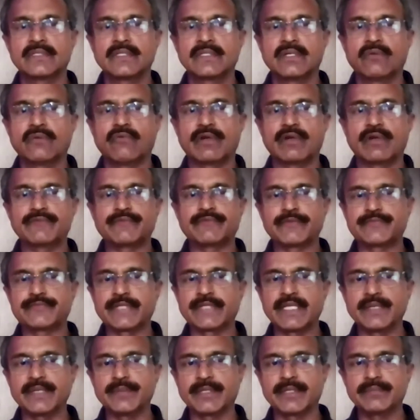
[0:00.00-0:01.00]
150
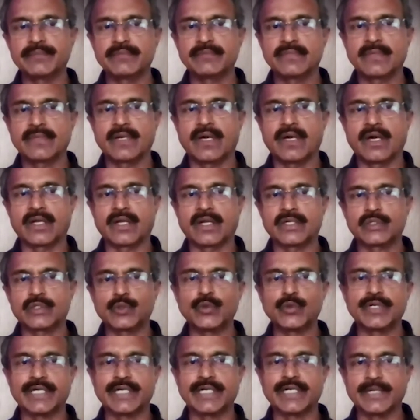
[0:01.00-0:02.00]
mm, or
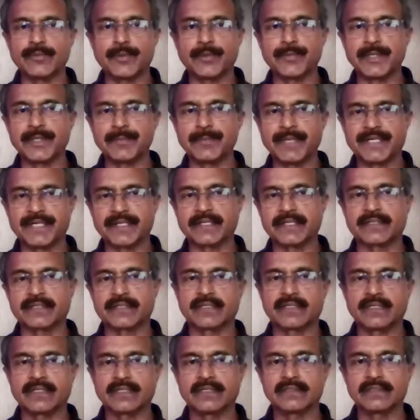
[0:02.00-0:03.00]
200 mm in metric
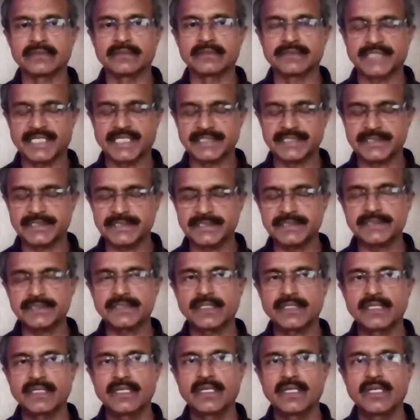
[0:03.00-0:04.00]
sizes.
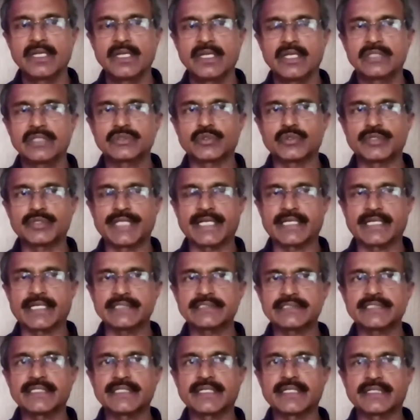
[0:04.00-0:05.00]
So they
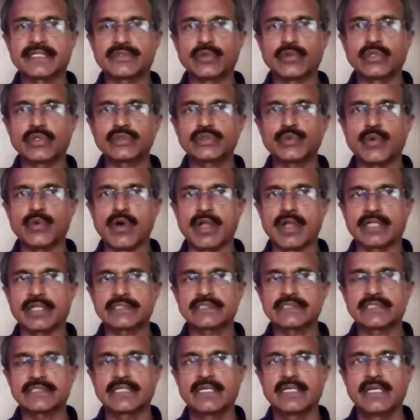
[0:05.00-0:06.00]
consider those
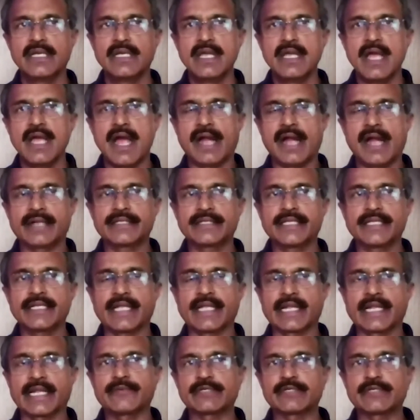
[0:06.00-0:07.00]
walls and then
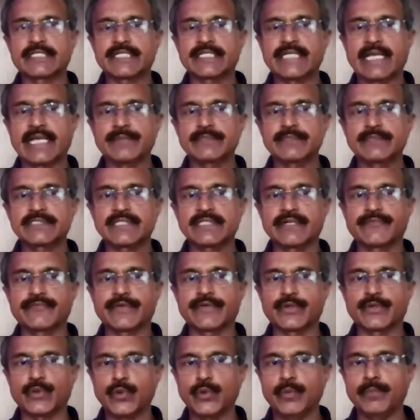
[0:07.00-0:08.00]
arrive at a dimension of a
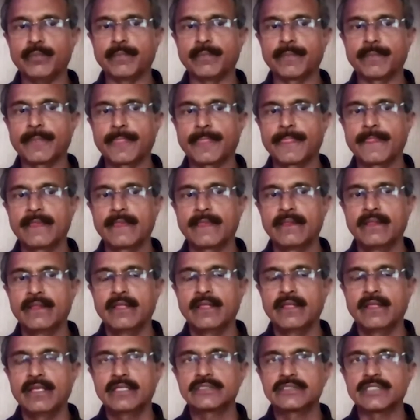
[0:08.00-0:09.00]
room.
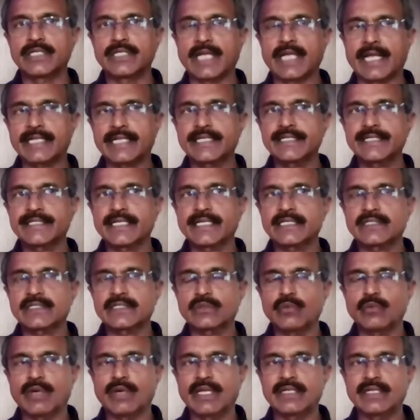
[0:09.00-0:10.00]
So an architect,
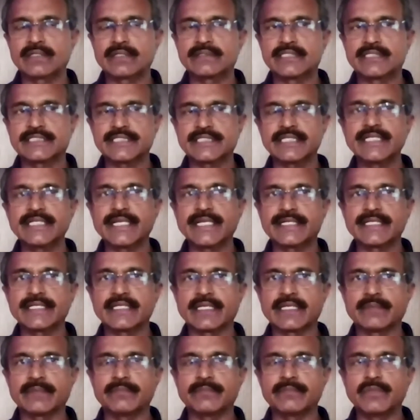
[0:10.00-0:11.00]
while designating
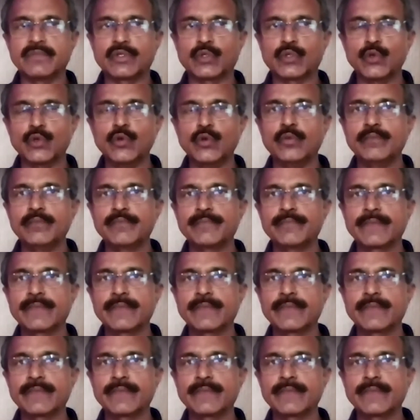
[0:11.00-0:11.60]
a room,